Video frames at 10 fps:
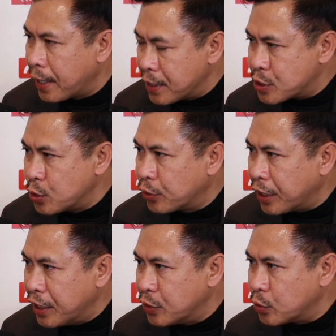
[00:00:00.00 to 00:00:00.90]
is
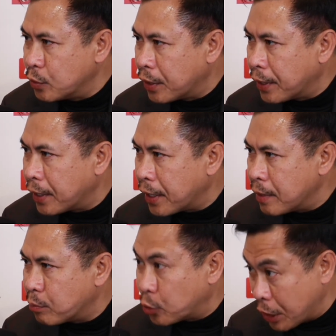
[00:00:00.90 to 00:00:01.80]
looking into
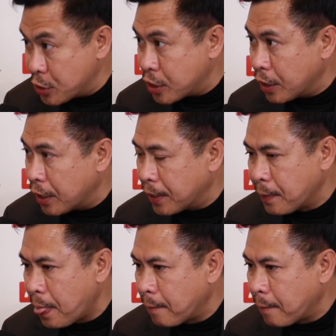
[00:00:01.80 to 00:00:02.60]
a potential